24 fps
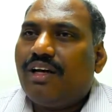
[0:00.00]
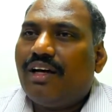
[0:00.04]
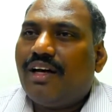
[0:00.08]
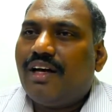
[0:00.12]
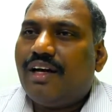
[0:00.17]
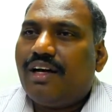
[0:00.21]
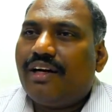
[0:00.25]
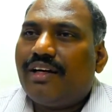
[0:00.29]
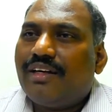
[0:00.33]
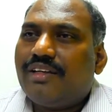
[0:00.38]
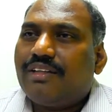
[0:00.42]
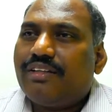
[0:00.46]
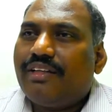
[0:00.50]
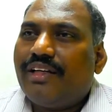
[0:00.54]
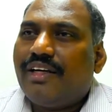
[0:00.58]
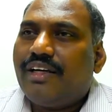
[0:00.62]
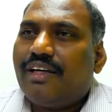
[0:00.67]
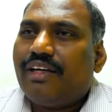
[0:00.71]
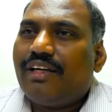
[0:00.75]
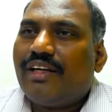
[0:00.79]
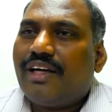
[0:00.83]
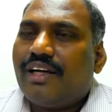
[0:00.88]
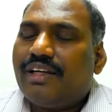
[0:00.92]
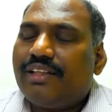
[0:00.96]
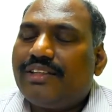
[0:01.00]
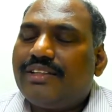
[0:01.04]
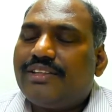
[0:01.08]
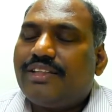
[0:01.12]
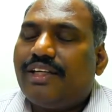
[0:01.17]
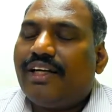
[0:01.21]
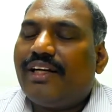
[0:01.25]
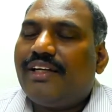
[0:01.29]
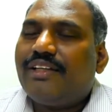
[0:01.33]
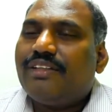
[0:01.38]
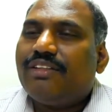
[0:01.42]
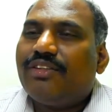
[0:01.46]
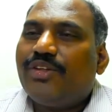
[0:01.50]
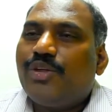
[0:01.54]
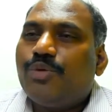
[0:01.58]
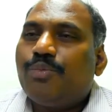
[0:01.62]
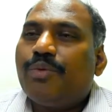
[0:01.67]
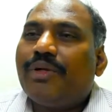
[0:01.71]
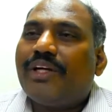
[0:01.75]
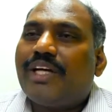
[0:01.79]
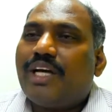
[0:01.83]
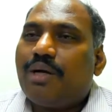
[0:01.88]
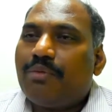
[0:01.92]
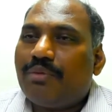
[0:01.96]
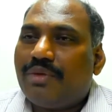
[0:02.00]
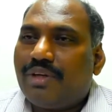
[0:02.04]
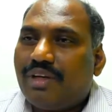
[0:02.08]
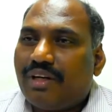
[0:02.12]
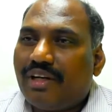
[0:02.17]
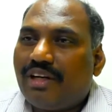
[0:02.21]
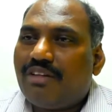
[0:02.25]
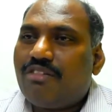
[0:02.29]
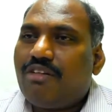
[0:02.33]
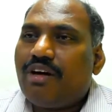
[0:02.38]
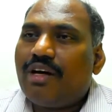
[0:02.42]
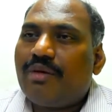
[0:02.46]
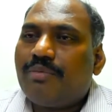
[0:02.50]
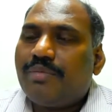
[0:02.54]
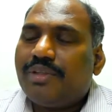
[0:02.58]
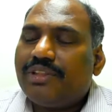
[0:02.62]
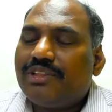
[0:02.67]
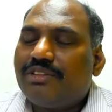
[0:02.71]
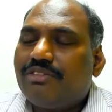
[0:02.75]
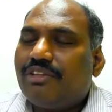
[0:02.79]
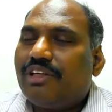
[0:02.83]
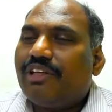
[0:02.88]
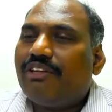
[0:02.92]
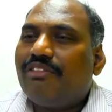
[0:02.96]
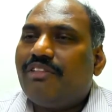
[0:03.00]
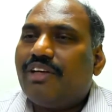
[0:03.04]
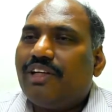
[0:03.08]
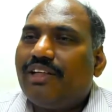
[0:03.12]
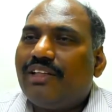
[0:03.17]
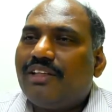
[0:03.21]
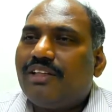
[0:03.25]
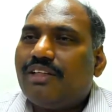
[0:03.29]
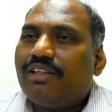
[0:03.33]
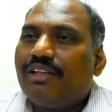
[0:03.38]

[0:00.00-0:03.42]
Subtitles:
and they understand the human capital requirements very well.